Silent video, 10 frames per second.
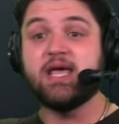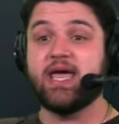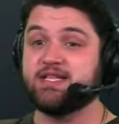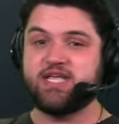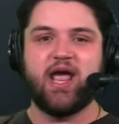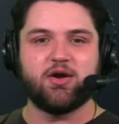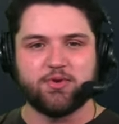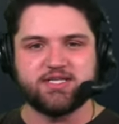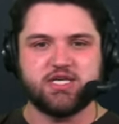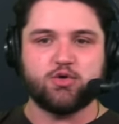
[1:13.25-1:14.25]
and Darren
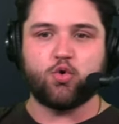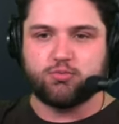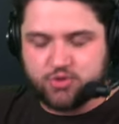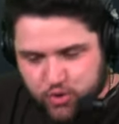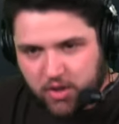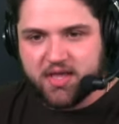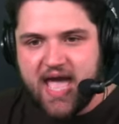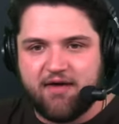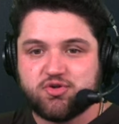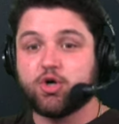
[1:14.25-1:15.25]
Rizzi shortly
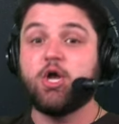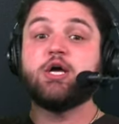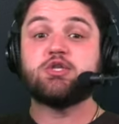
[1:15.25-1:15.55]
after